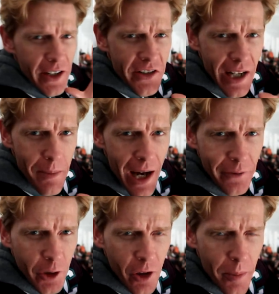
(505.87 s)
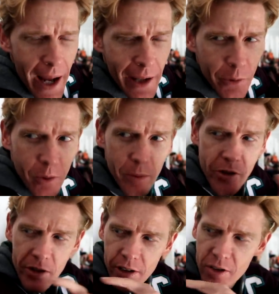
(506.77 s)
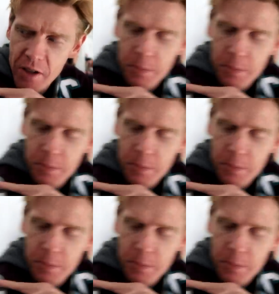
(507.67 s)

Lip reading: next time I have to go to the bathroom, there's a little